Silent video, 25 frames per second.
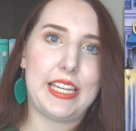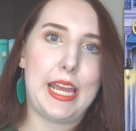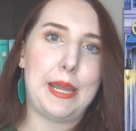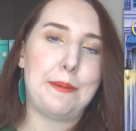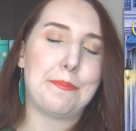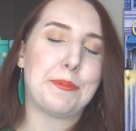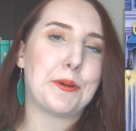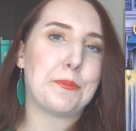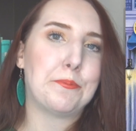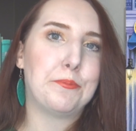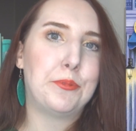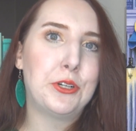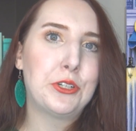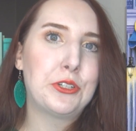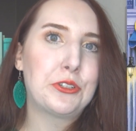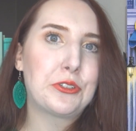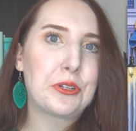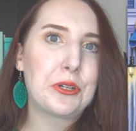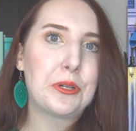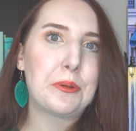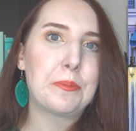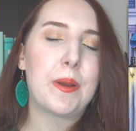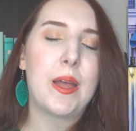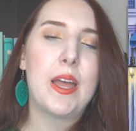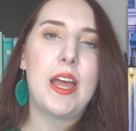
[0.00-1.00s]
Caper book
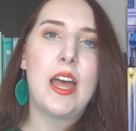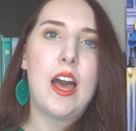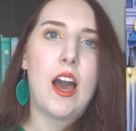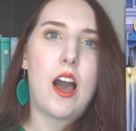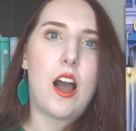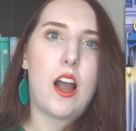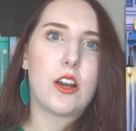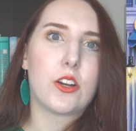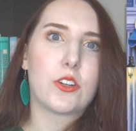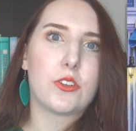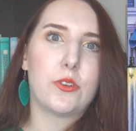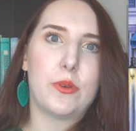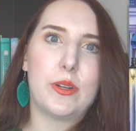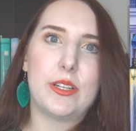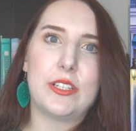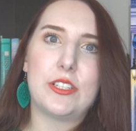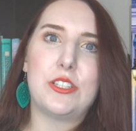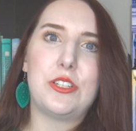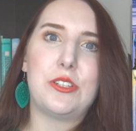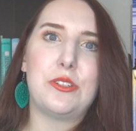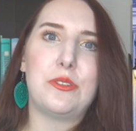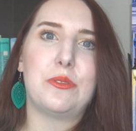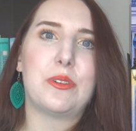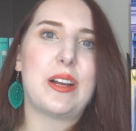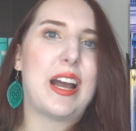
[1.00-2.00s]
group are going
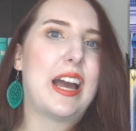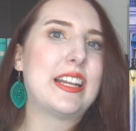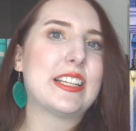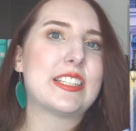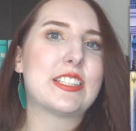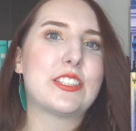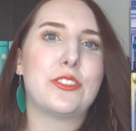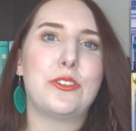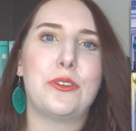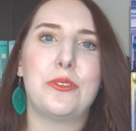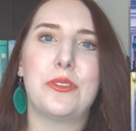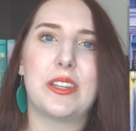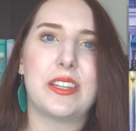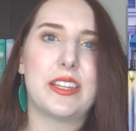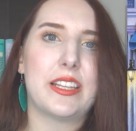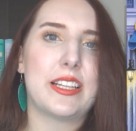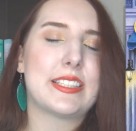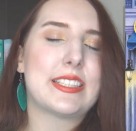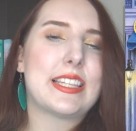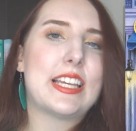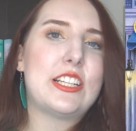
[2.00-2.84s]
to kind of sleuth in this.